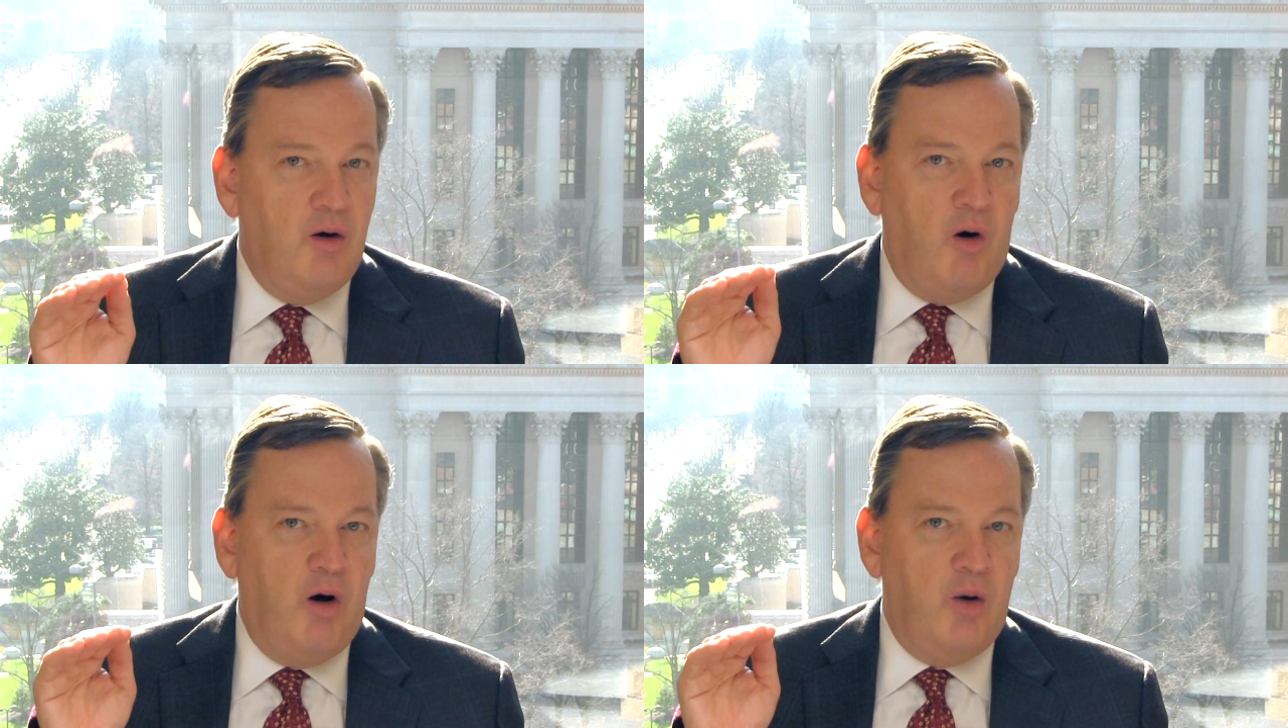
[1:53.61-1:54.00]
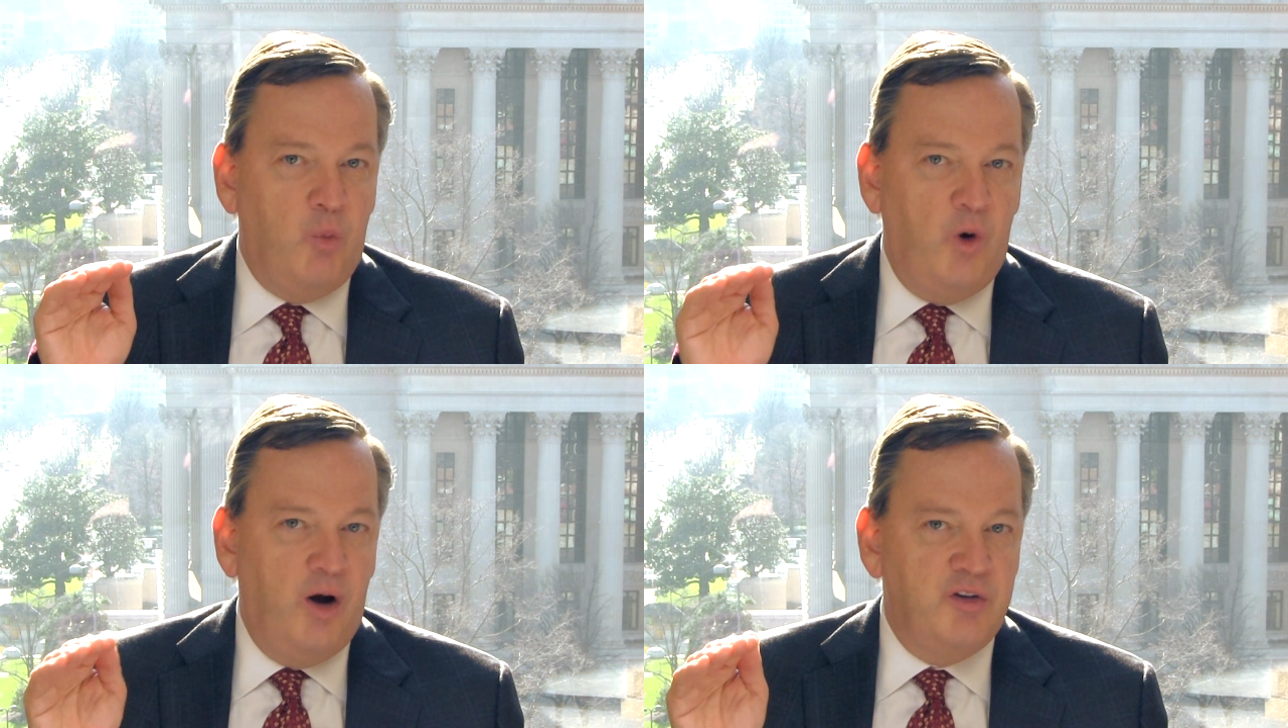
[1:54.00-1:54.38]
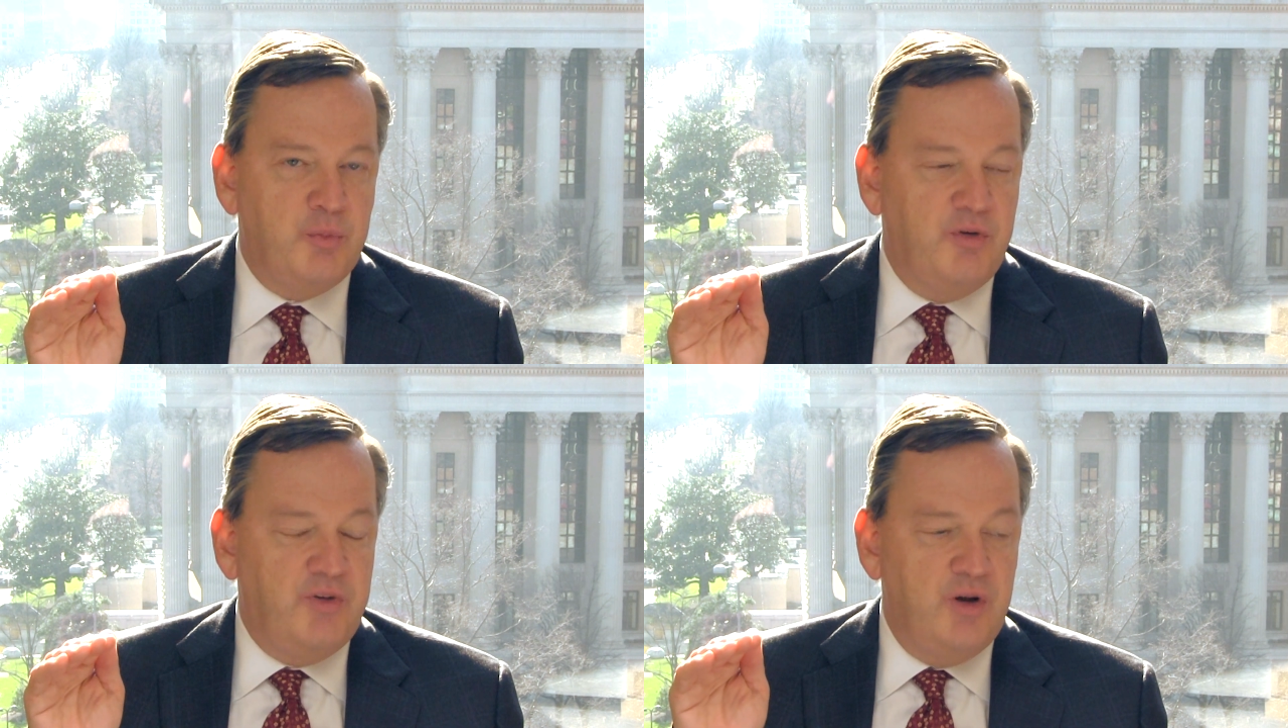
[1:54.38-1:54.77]
on
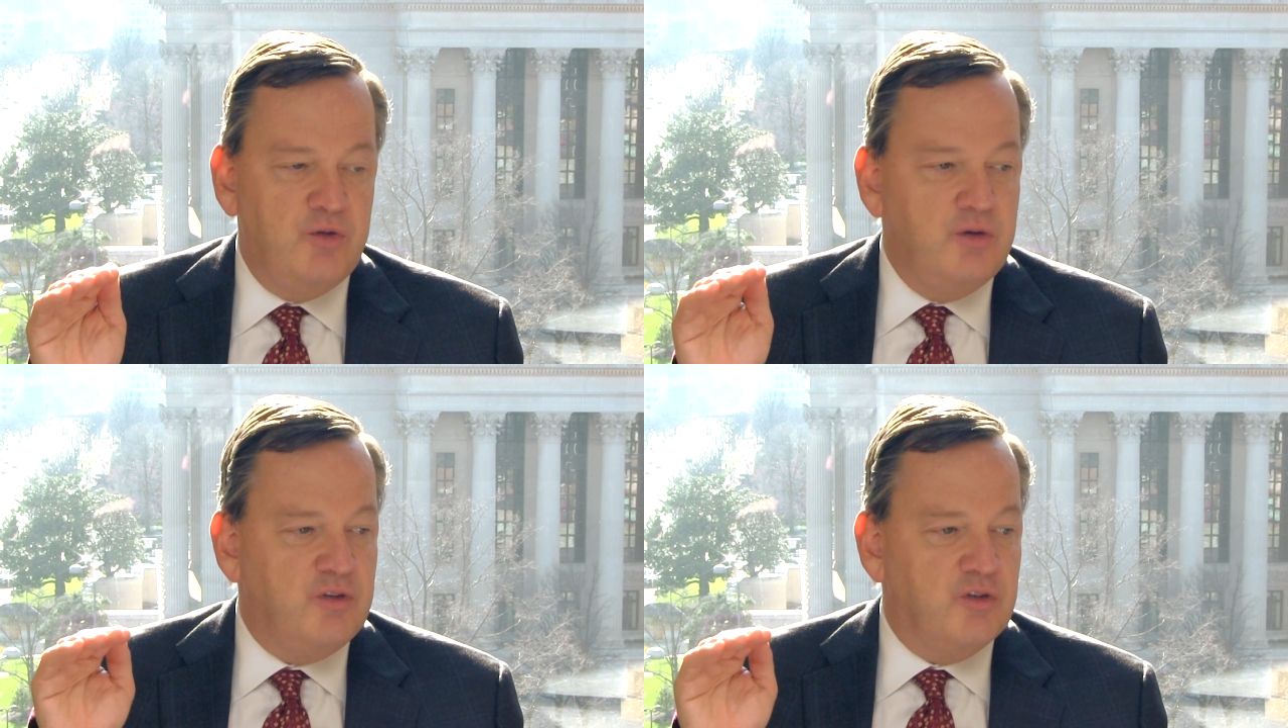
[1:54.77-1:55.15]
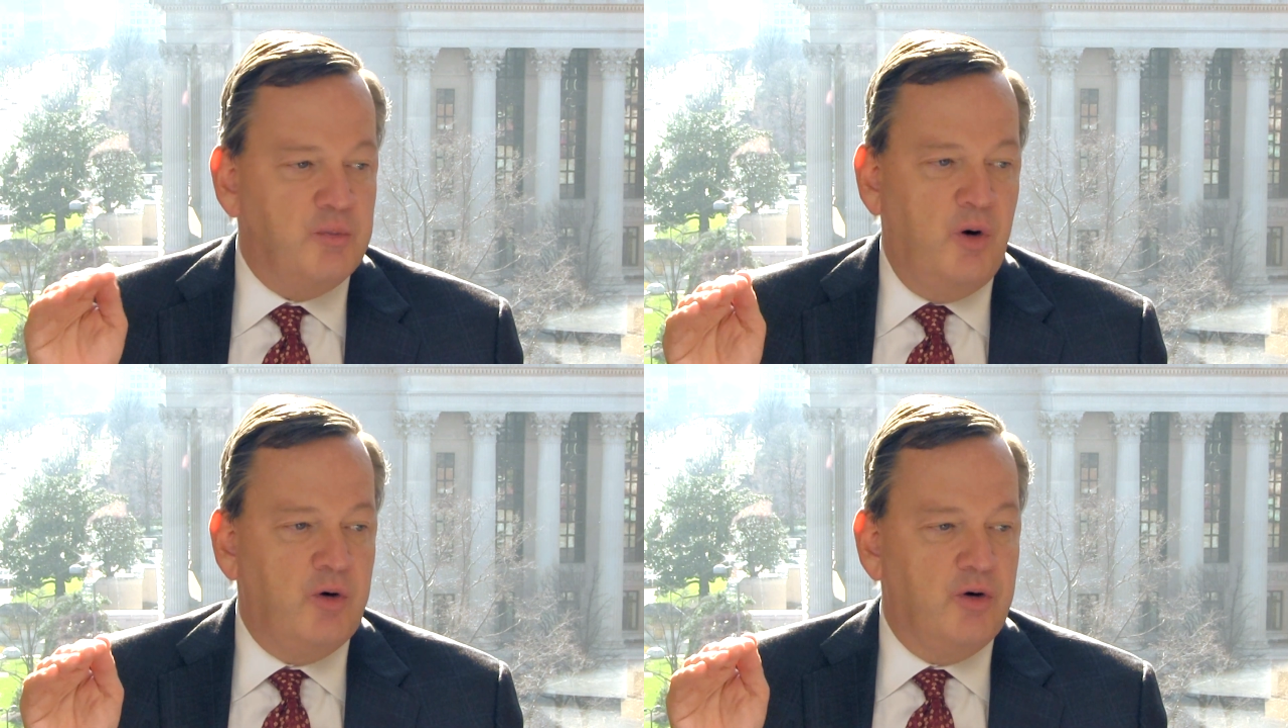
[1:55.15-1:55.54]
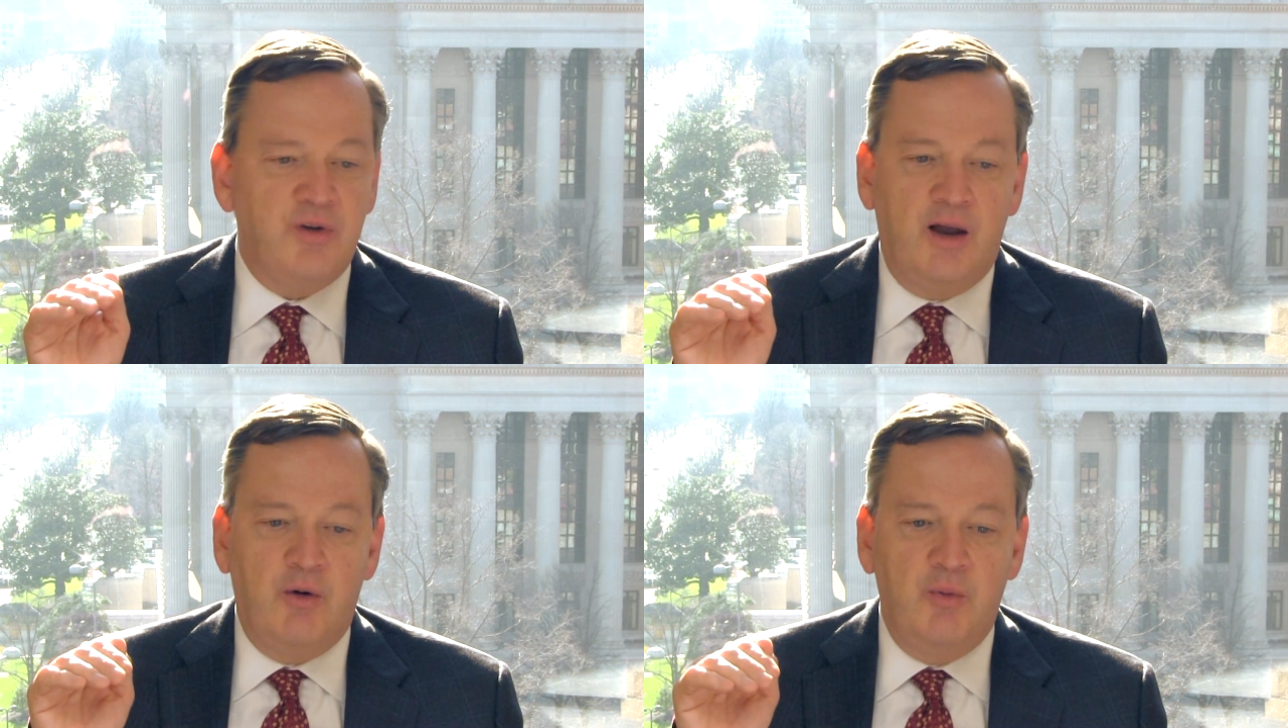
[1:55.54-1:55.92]
wellness provisions, and
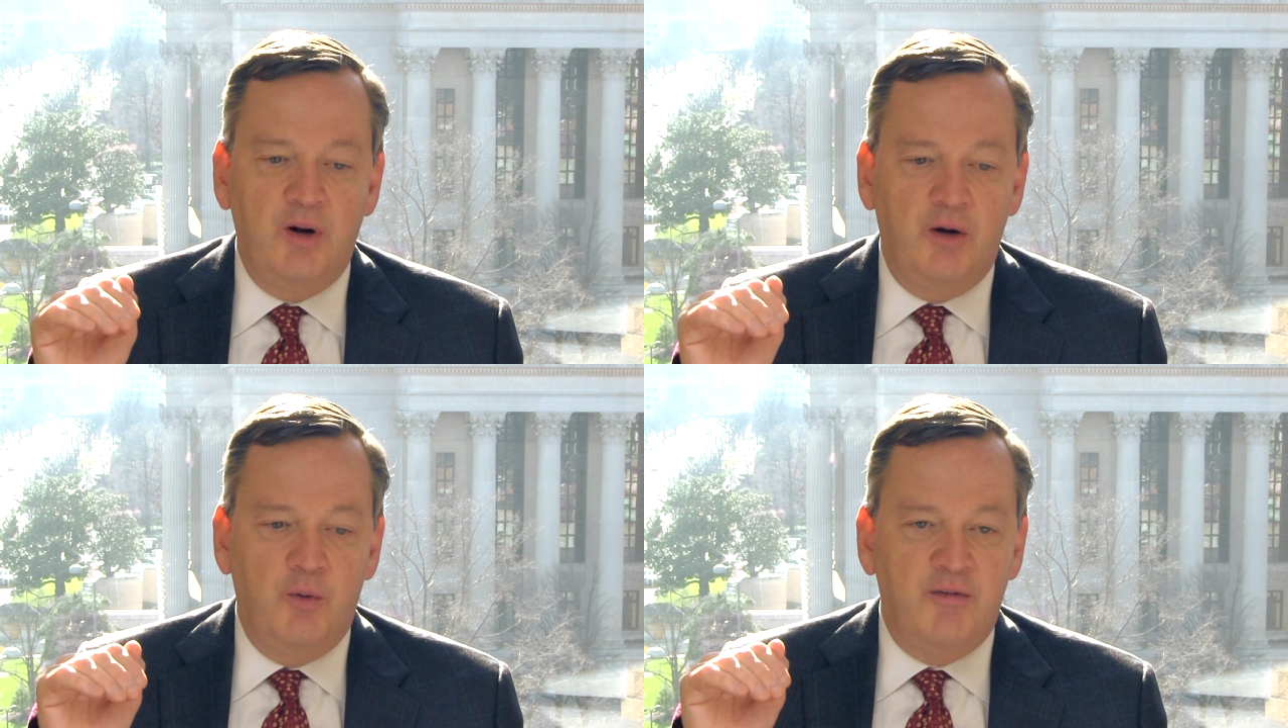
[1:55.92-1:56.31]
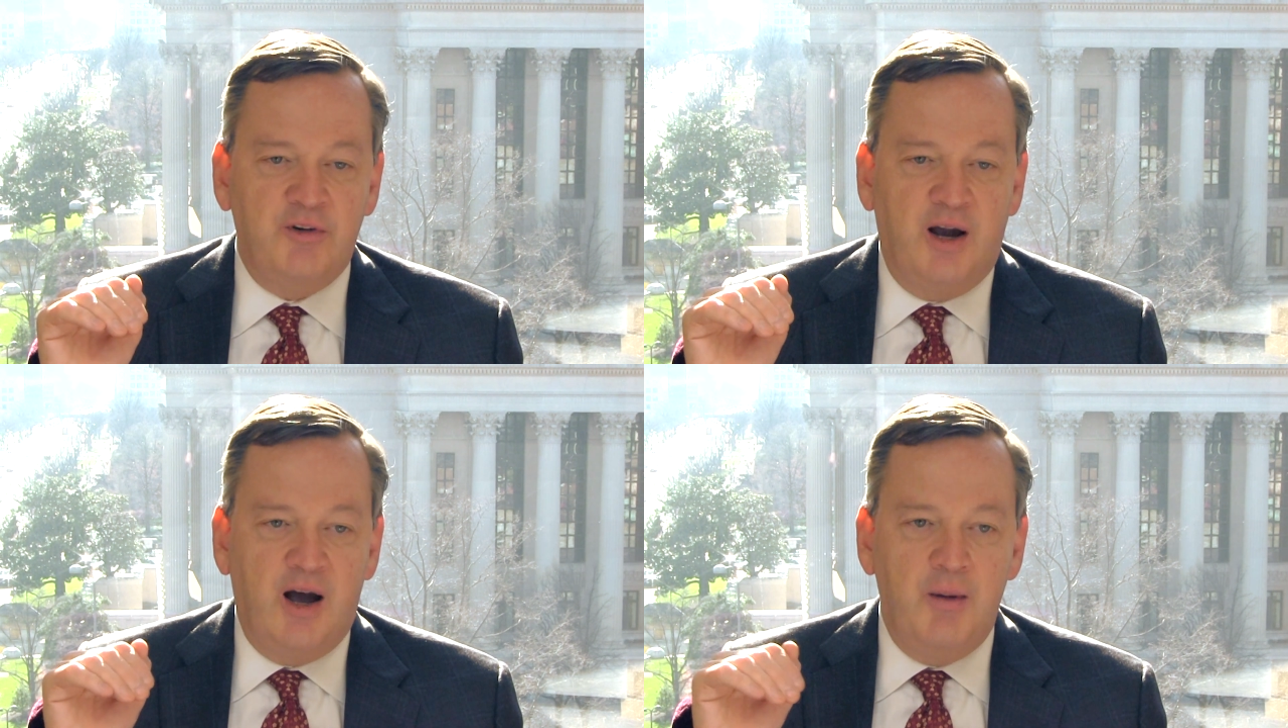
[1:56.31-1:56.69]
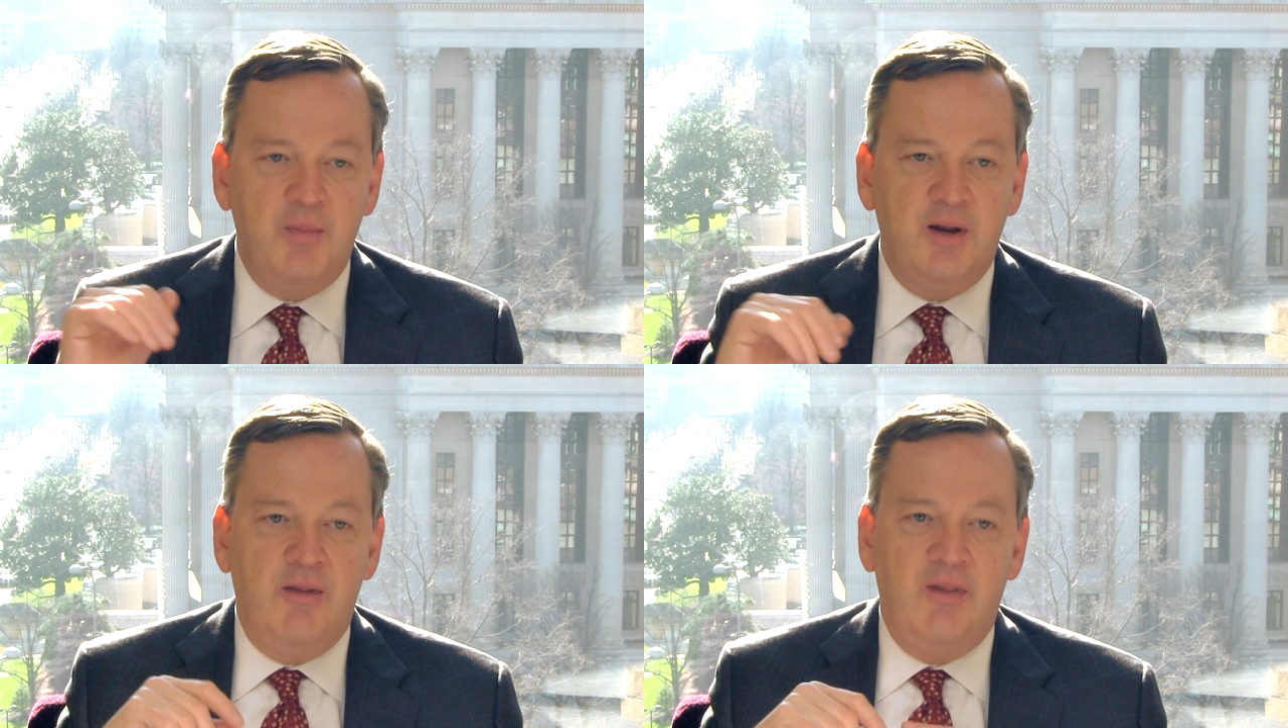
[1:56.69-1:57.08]
smokers had a really rough
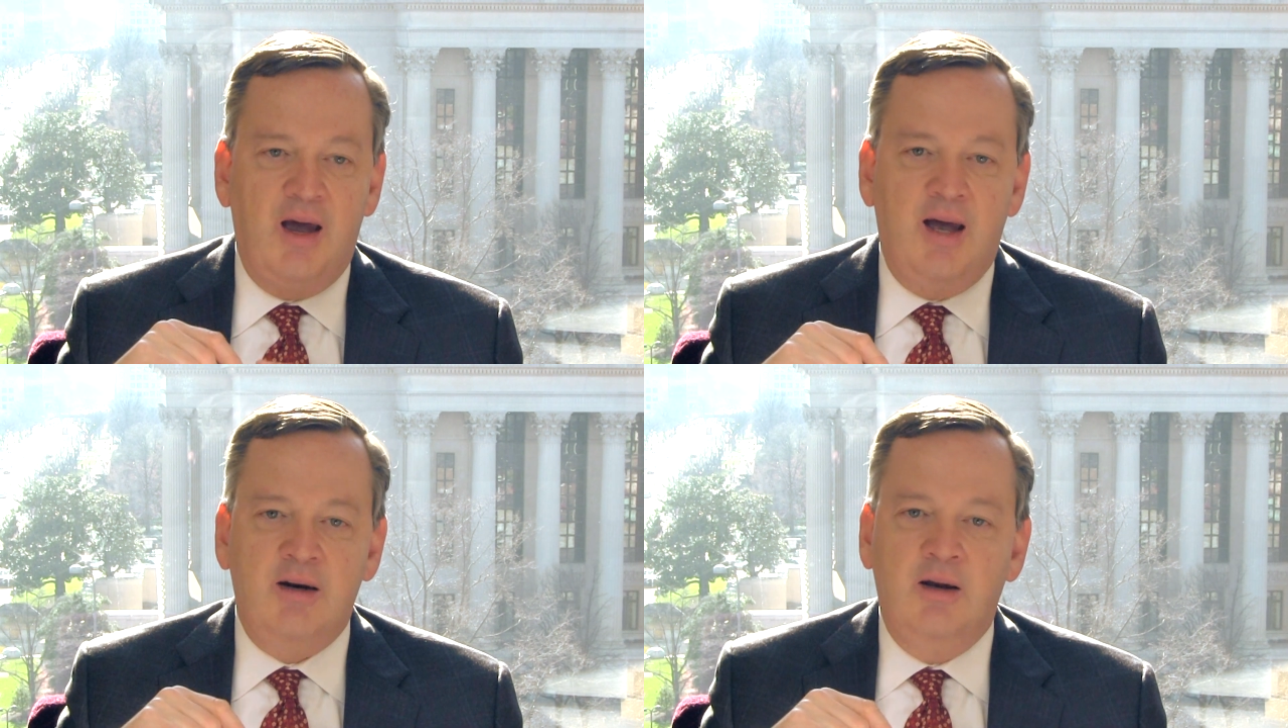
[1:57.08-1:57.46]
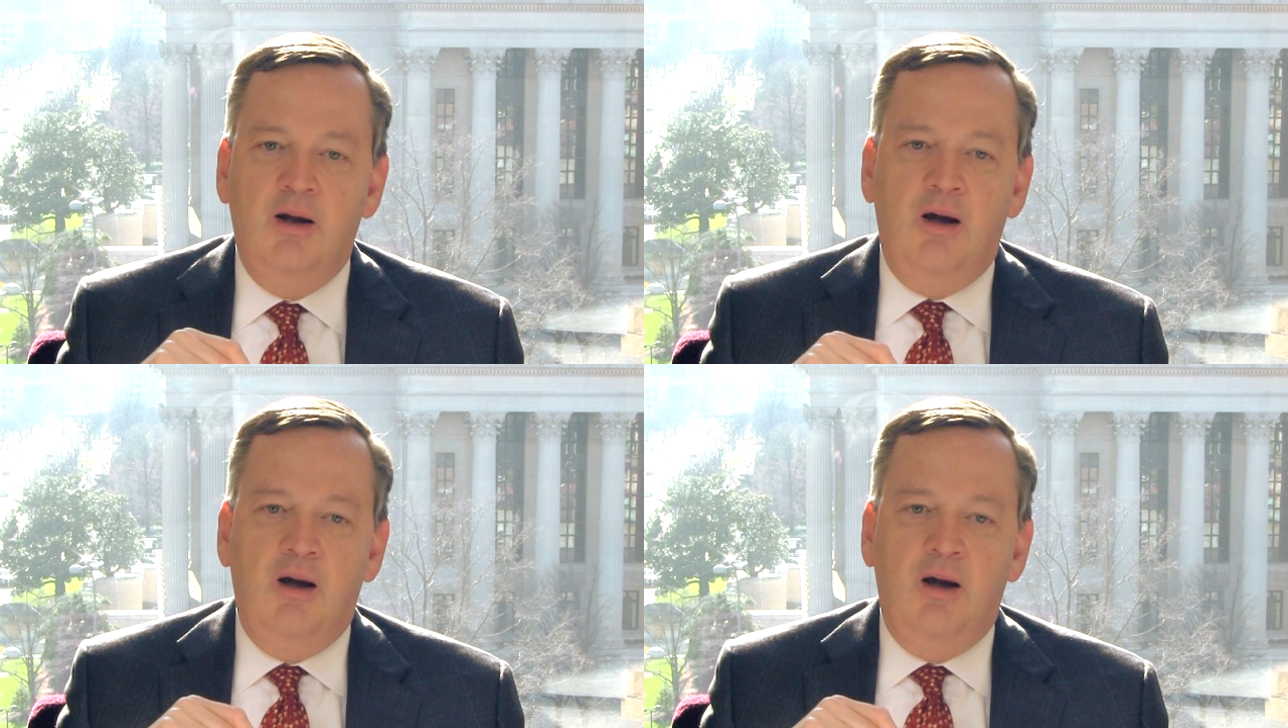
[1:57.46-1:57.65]
time in that,